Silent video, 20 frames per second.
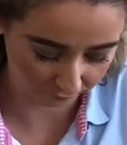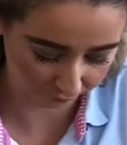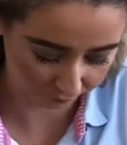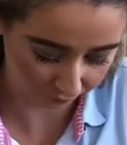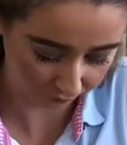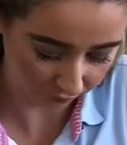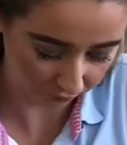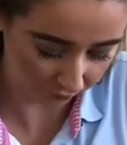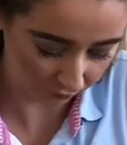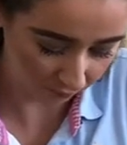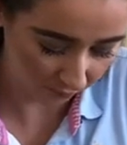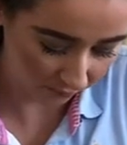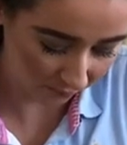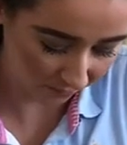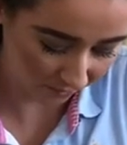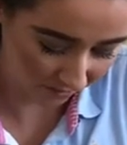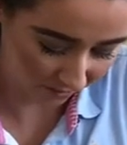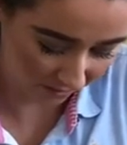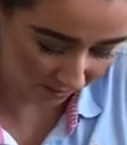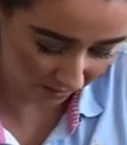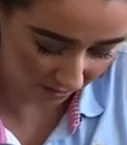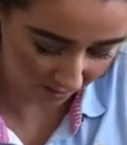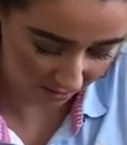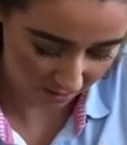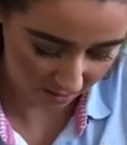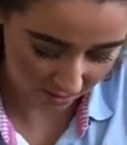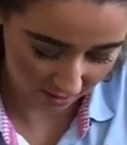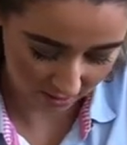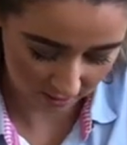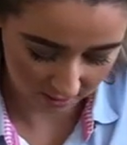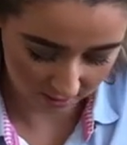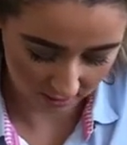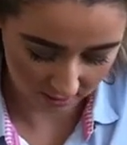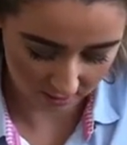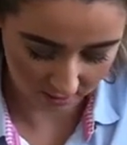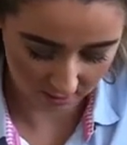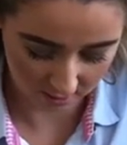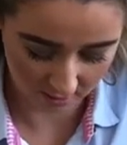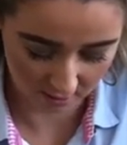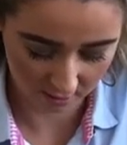
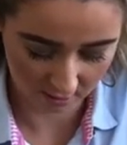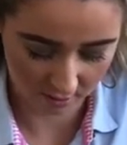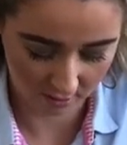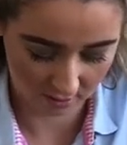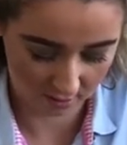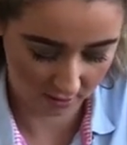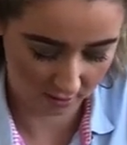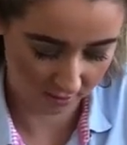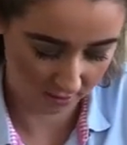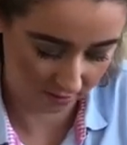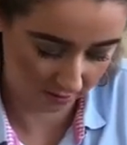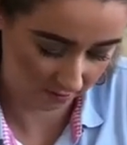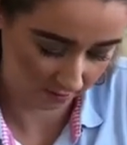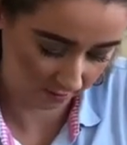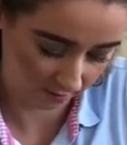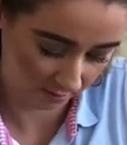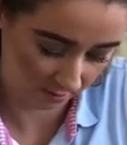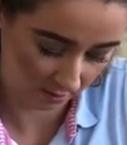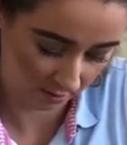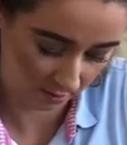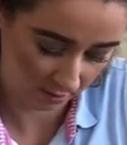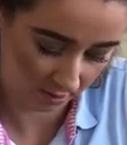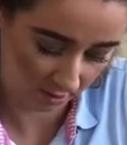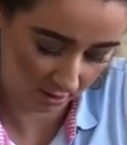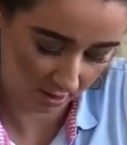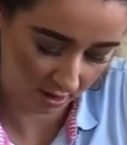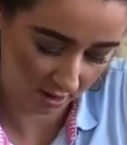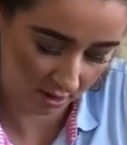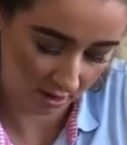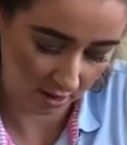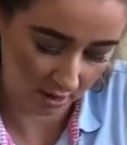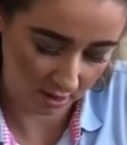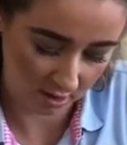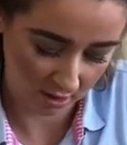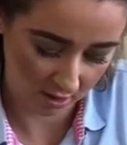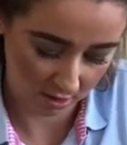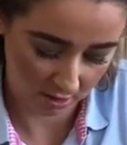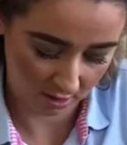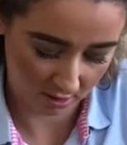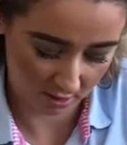
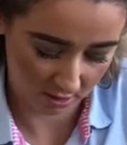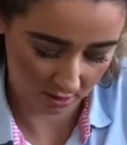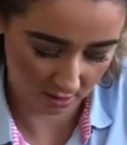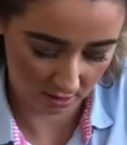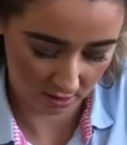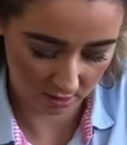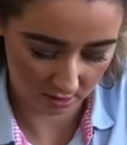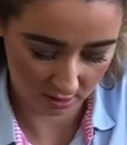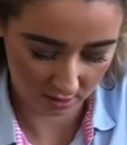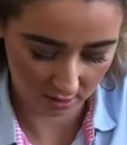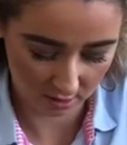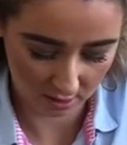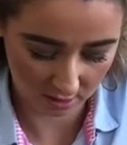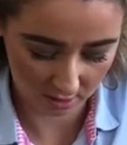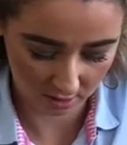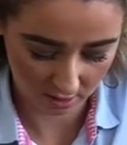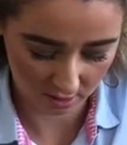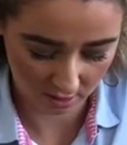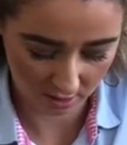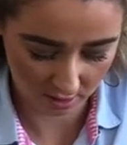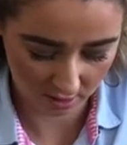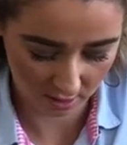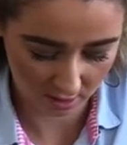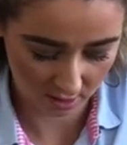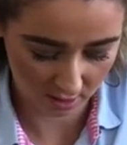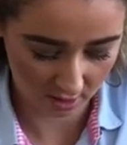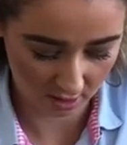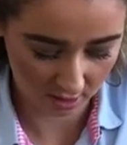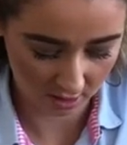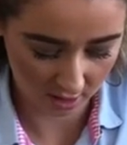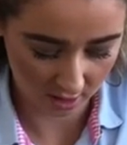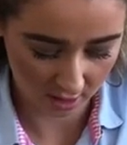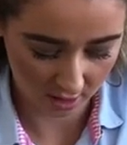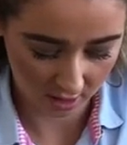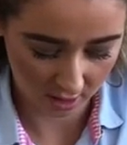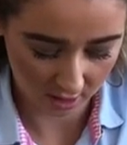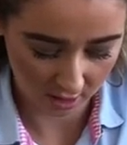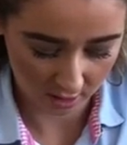Nobody speaks.